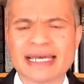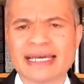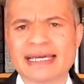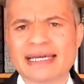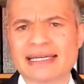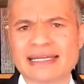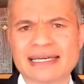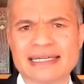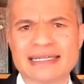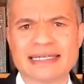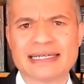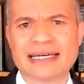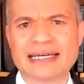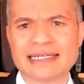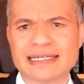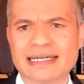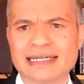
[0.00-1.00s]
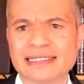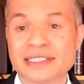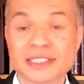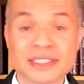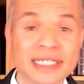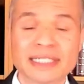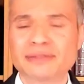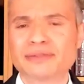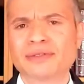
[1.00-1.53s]
and he
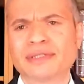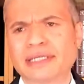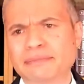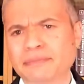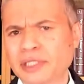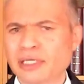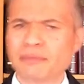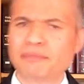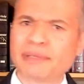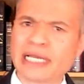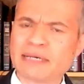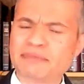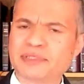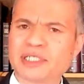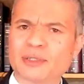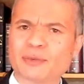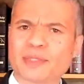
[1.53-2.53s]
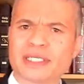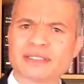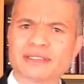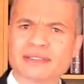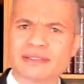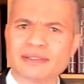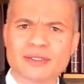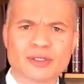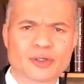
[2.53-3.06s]
said to them, perhaps
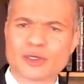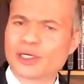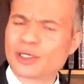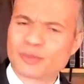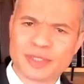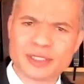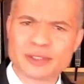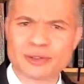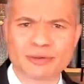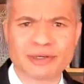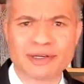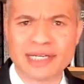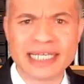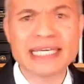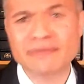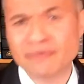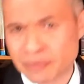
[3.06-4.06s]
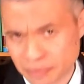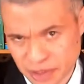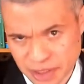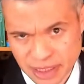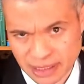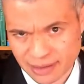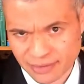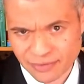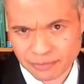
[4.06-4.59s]
your God went to relieve
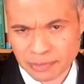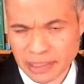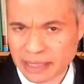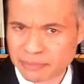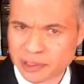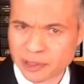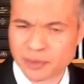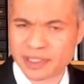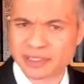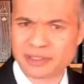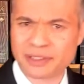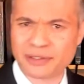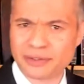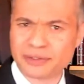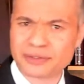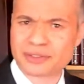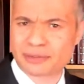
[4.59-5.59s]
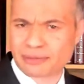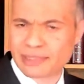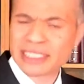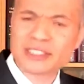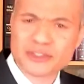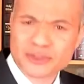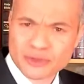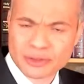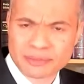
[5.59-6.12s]
himself, perhaps he went to use the
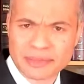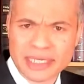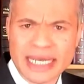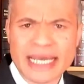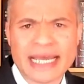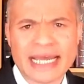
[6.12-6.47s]
restroom.